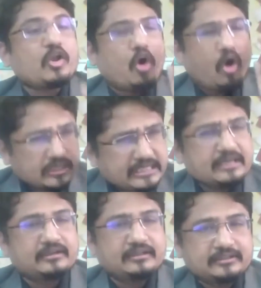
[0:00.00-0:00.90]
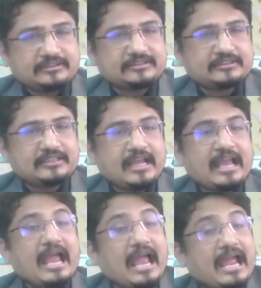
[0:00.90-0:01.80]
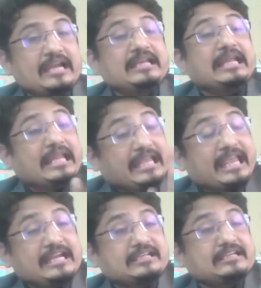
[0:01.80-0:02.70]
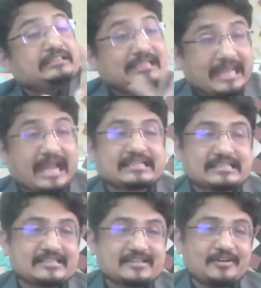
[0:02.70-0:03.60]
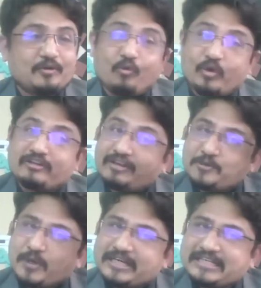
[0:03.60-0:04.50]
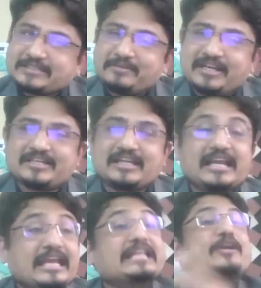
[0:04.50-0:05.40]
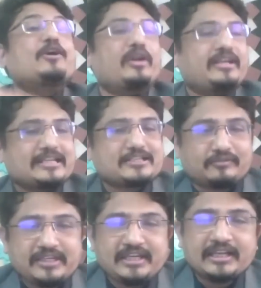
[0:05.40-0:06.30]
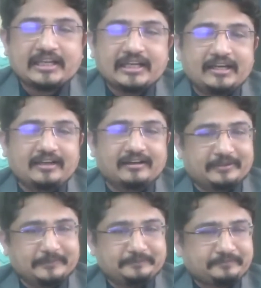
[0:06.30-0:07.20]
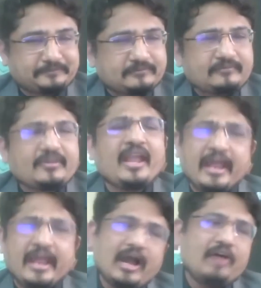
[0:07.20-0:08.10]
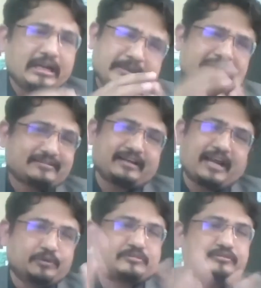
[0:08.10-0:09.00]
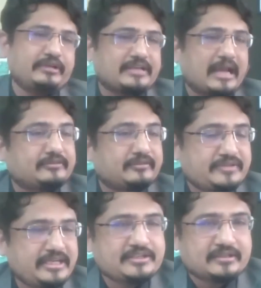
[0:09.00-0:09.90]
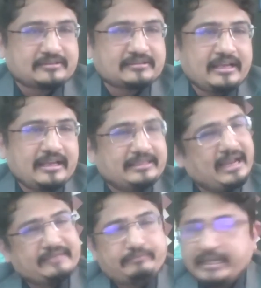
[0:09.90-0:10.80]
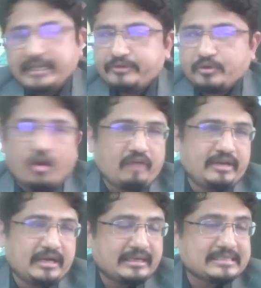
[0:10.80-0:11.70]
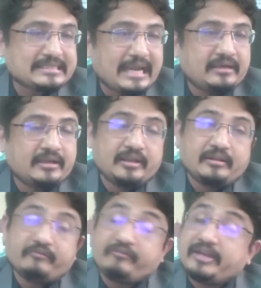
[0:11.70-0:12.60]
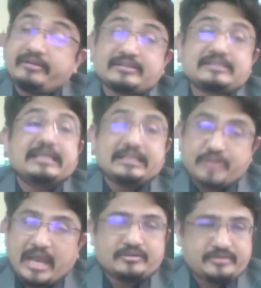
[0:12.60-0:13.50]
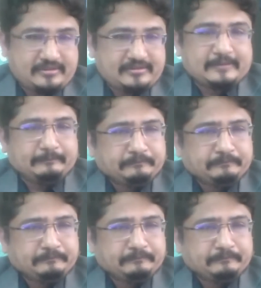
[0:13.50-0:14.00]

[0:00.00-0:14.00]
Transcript: or the learners and cater the text, whatever you are disseminating, in the context of the learner. Now, let me describe those 3 types of teachers. Then I believe you all will understand various challenges.